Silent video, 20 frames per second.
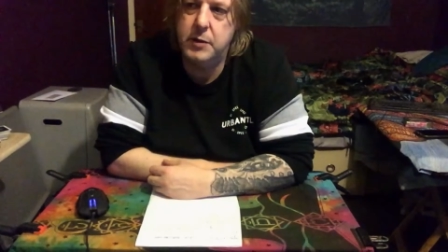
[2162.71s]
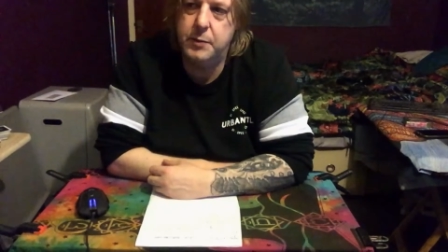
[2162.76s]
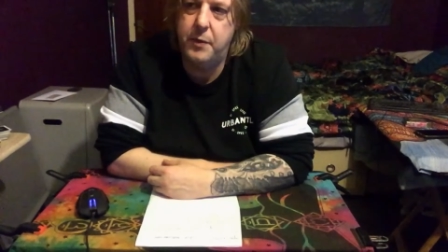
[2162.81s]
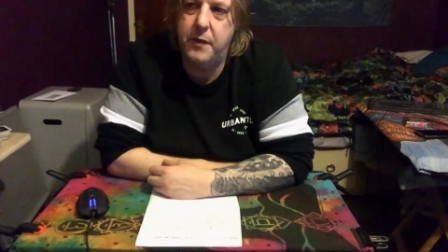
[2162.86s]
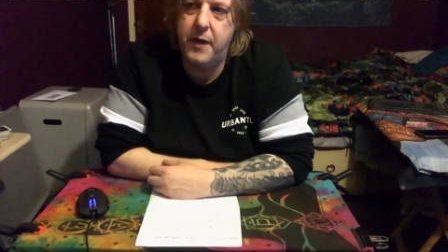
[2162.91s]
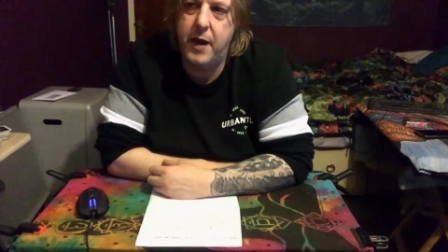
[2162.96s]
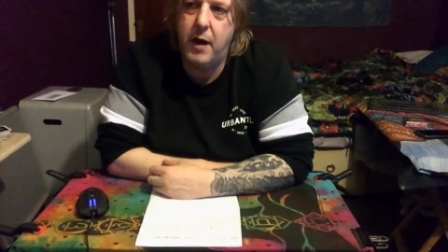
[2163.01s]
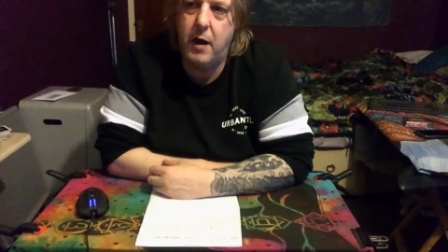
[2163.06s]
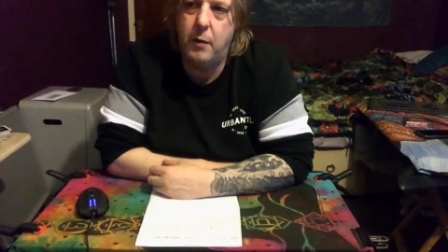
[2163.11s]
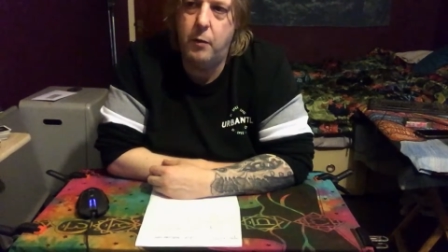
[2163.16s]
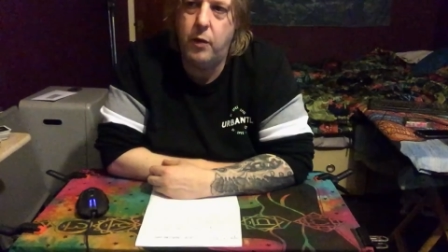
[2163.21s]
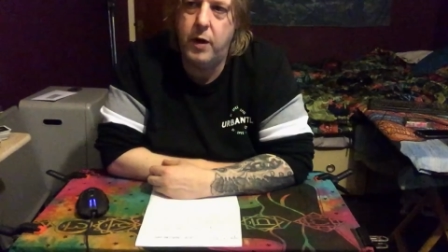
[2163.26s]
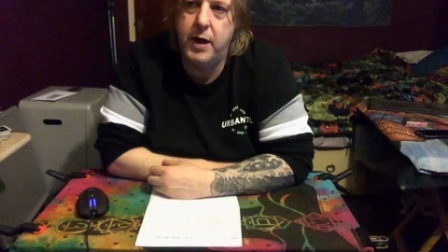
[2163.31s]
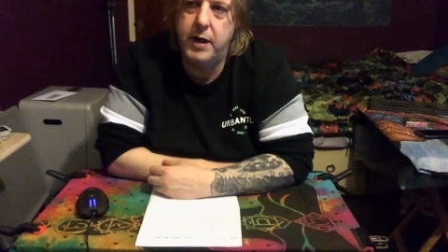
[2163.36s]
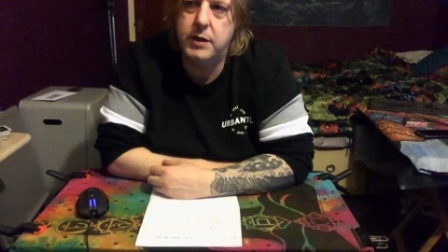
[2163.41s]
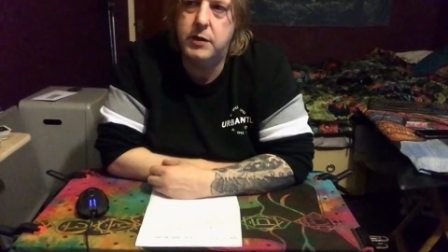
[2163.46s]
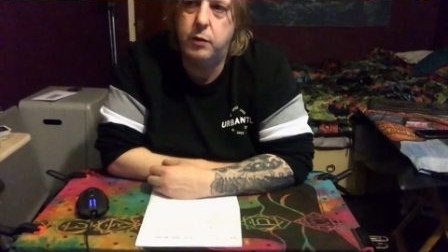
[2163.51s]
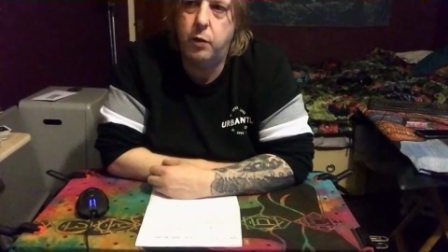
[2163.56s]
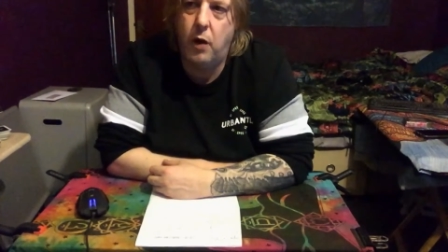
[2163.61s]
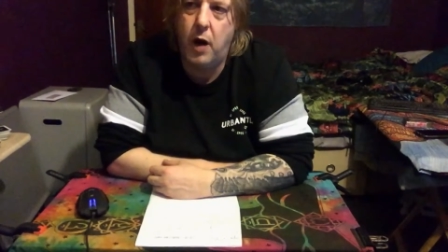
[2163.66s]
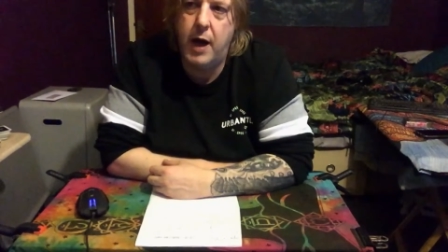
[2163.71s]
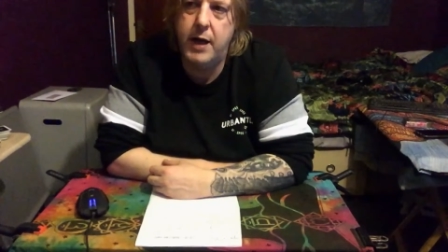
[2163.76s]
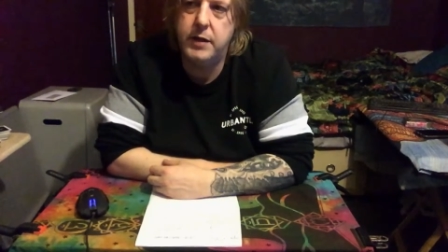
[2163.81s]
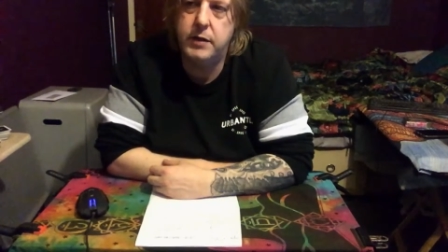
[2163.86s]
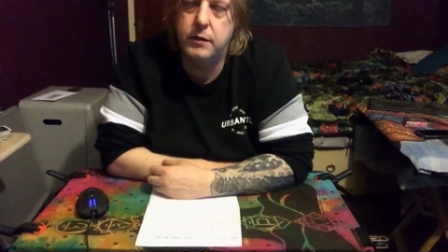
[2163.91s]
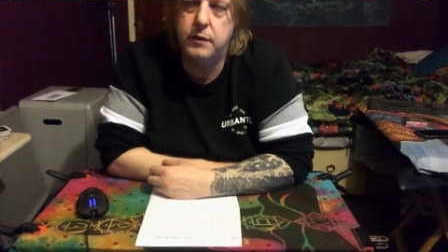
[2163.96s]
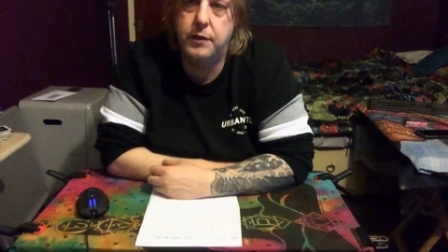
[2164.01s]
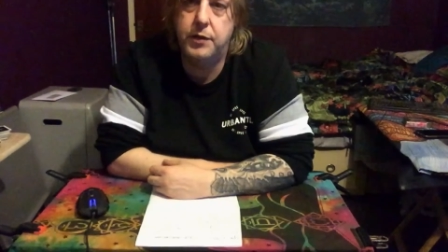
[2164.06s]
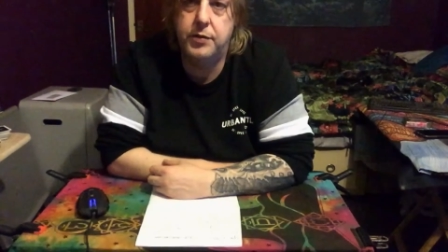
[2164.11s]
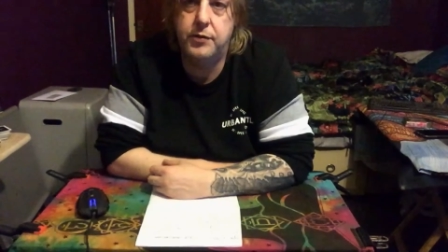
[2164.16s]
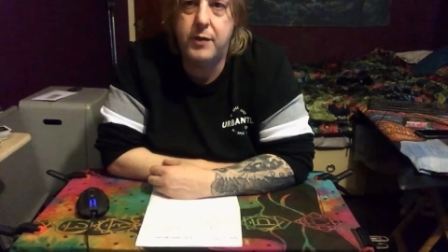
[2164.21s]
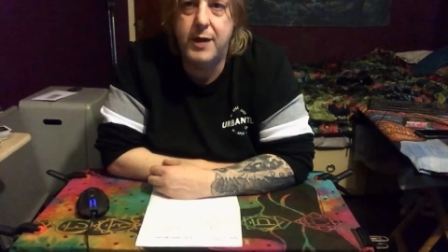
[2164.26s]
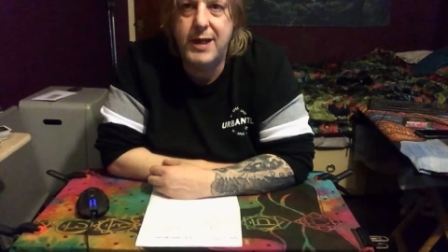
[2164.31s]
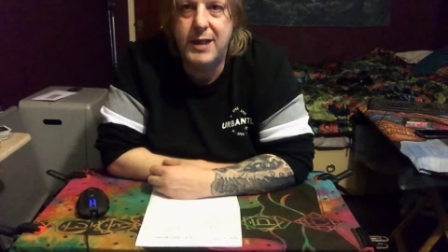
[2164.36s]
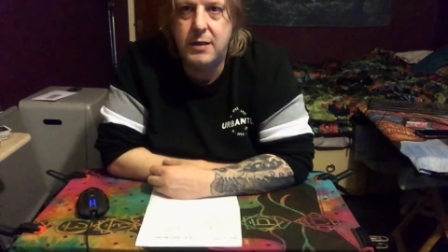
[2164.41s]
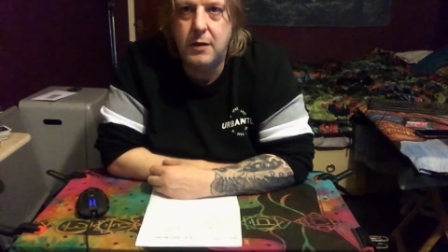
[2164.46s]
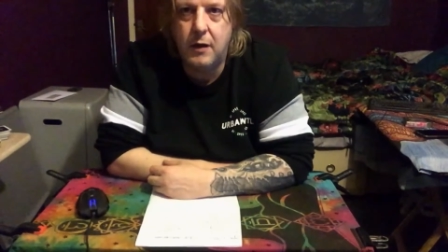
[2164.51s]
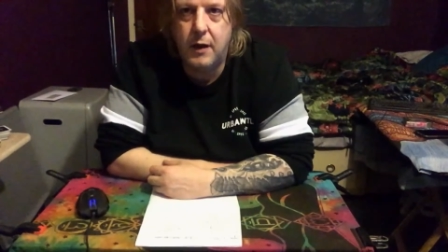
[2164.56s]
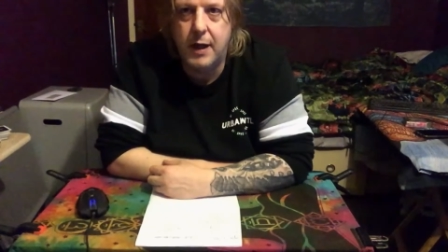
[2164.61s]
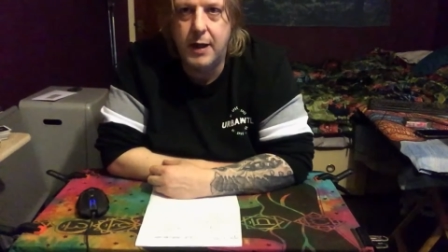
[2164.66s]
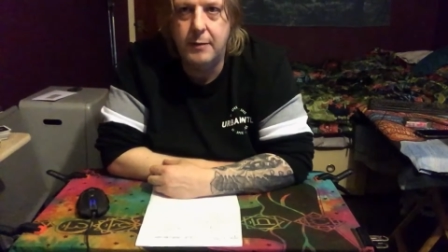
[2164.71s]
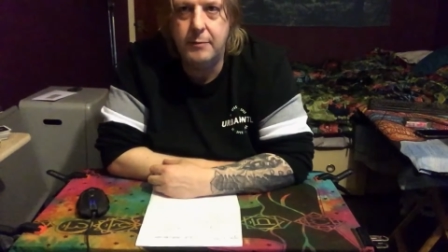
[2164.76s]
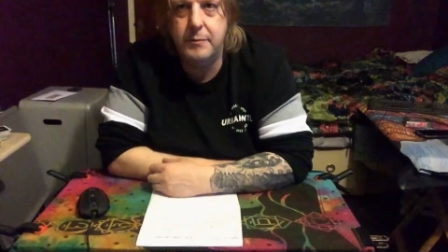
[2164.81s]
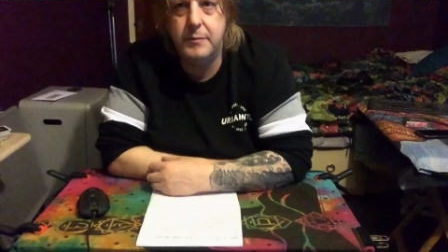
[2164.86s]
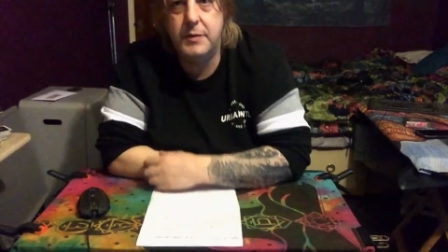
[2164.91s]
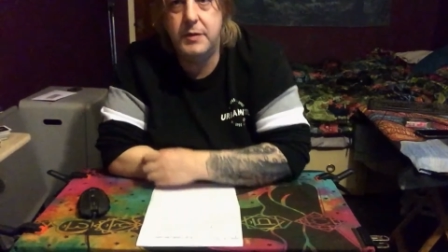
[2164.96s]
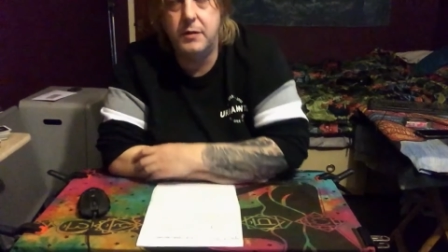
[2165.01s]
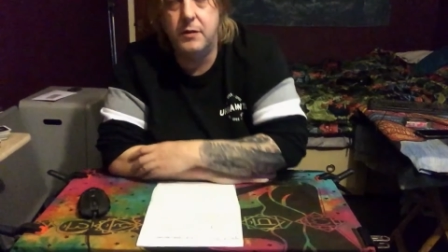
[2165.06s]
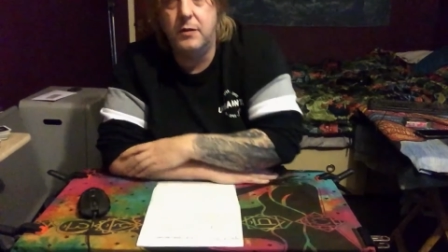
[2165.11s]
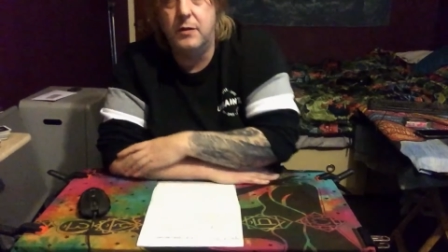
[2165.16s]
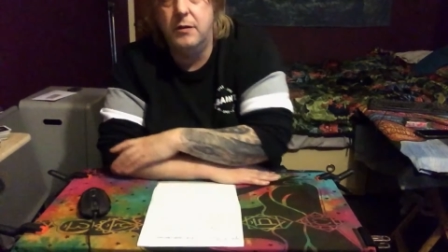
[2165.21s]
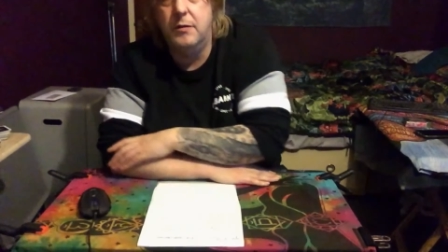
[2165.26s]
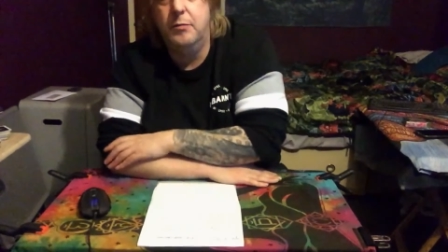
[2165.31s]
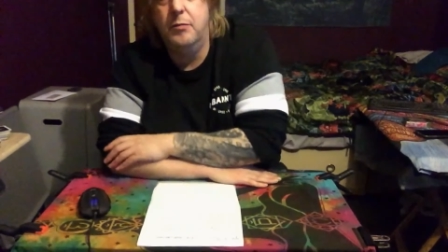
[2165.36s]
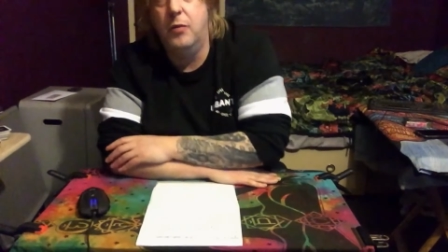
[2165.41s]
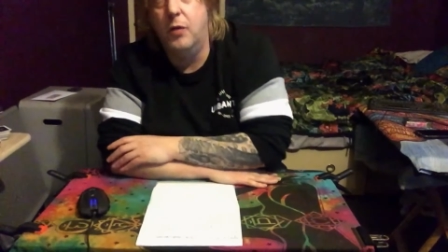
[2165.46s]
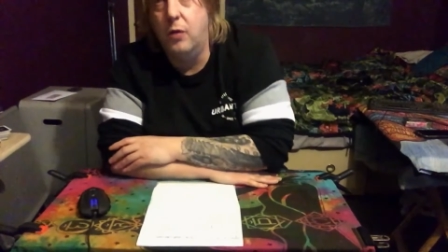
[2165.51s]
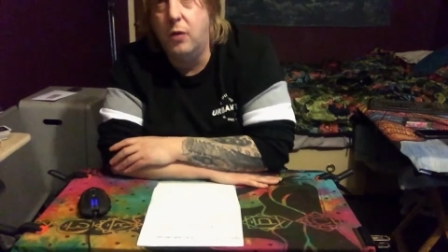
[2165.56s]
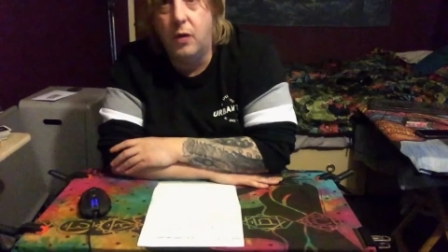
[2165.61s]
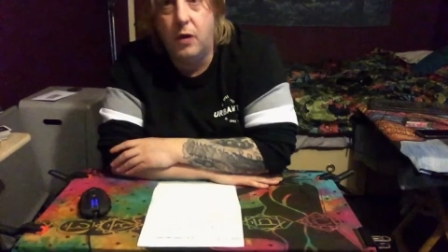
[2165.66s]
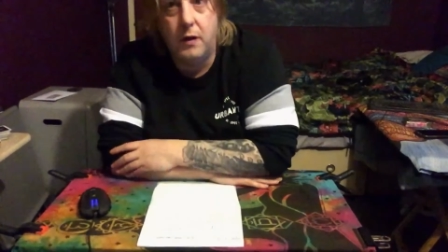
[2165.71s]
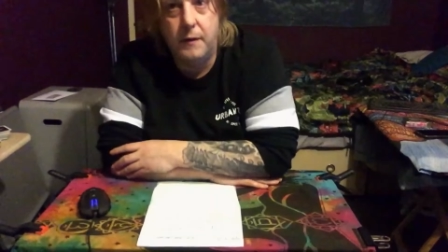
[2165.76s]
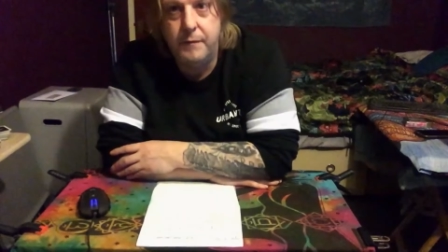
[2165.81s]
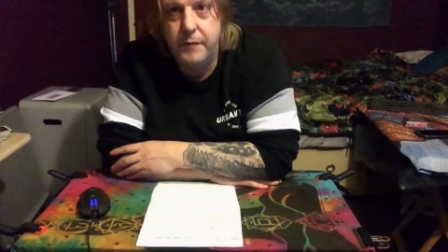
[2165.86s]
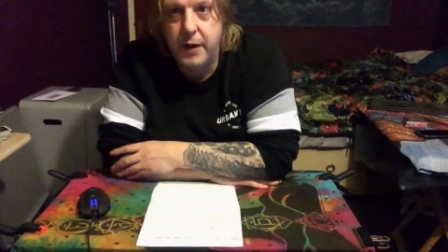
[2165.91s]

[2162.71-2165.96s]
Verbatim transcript: but then I want it twice or three times or more,